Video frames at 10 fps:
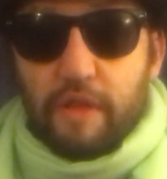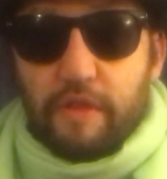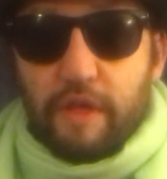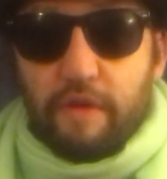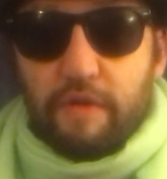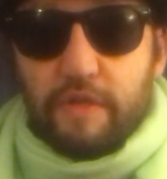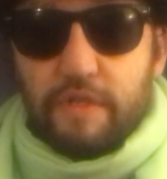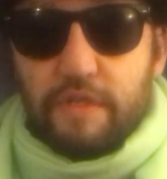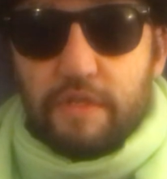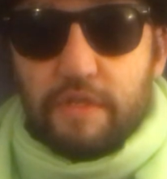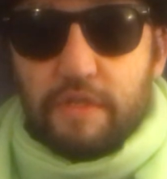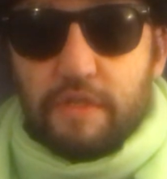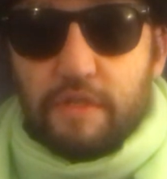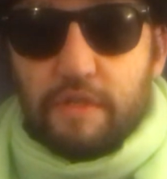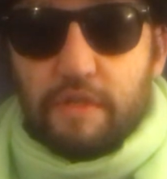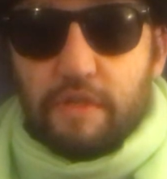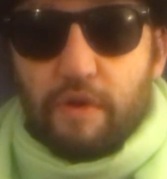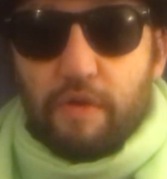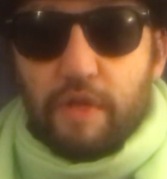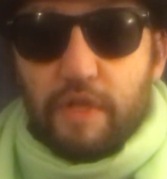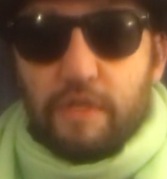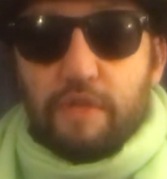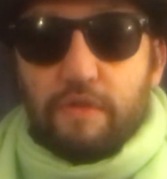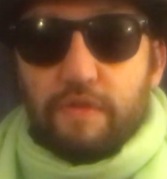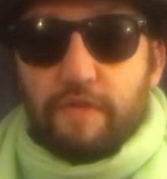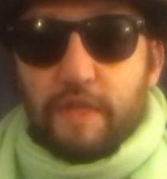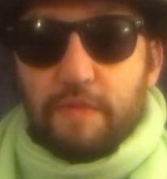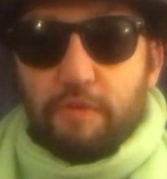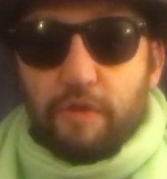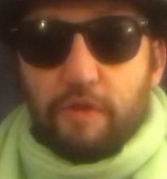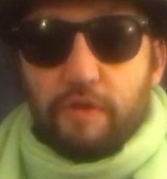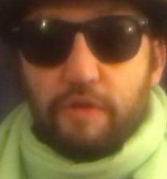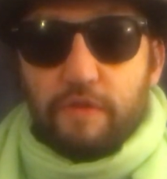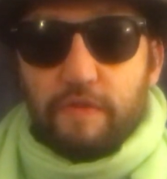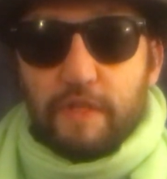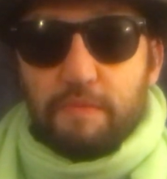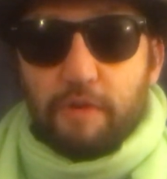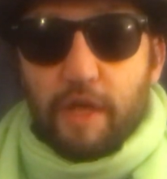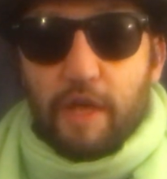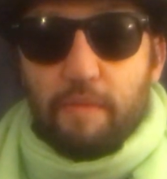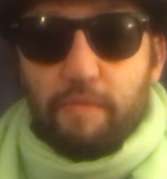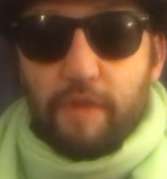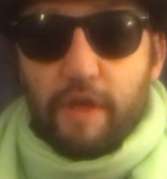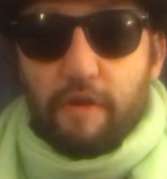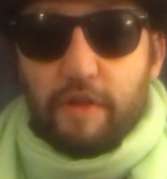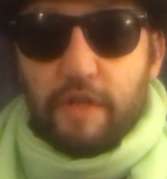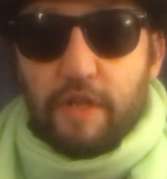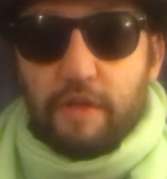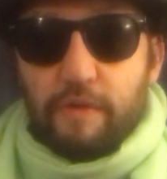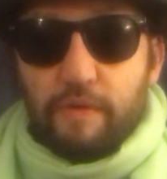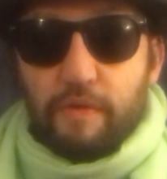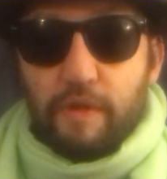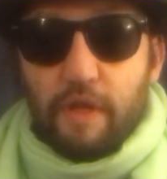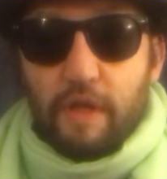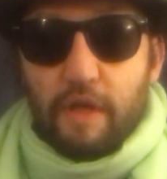there is no need to use Facebook, you can use Facebook M, they're identical,